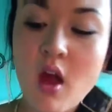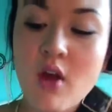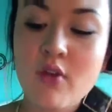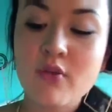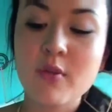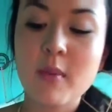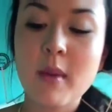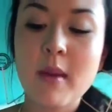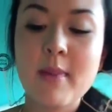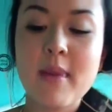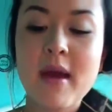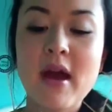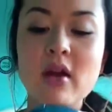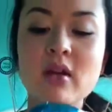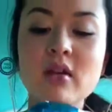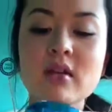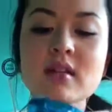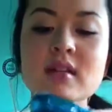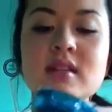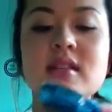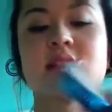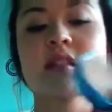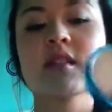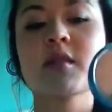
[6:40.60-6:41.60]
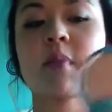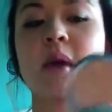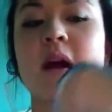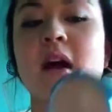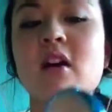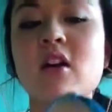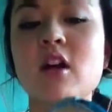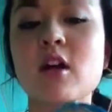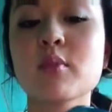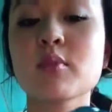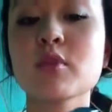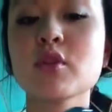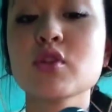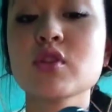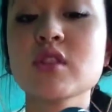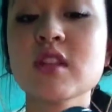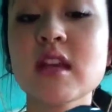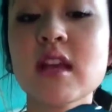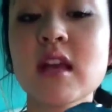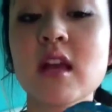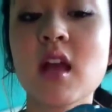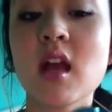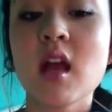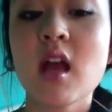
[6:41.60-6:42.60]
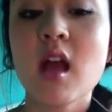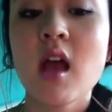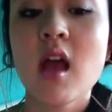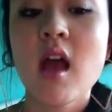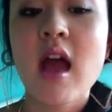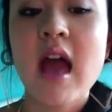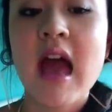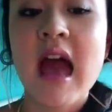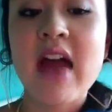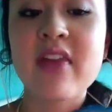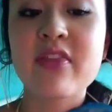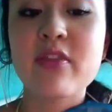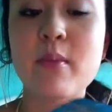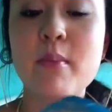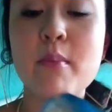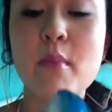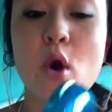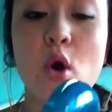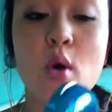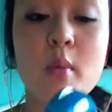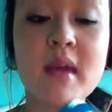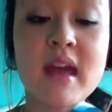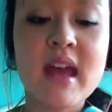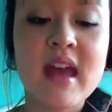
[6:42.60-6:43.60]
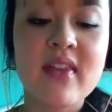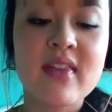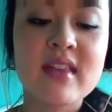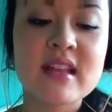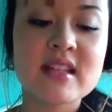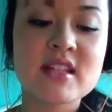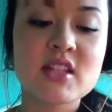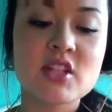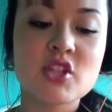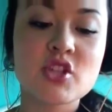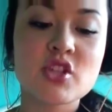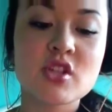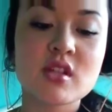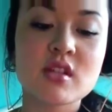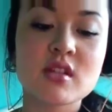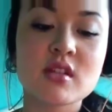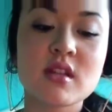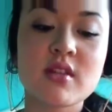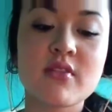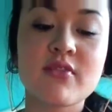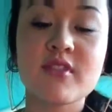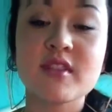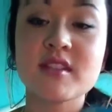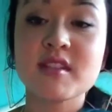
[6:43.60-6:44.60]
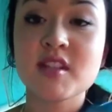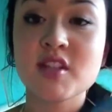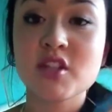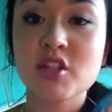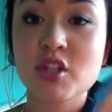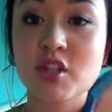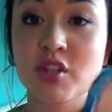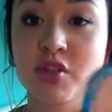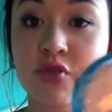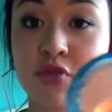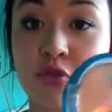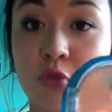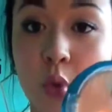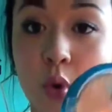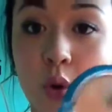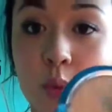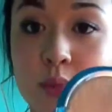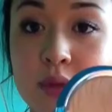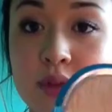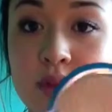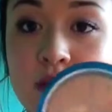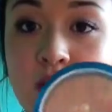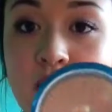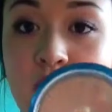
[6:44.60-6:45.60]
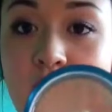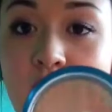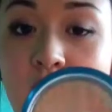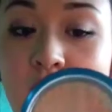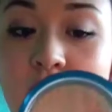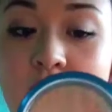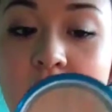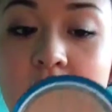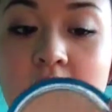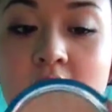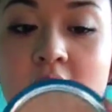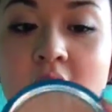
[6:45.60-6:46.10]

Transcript: For my powder, this is the powder I'm using at the moment, and this is just the Physicians Formula.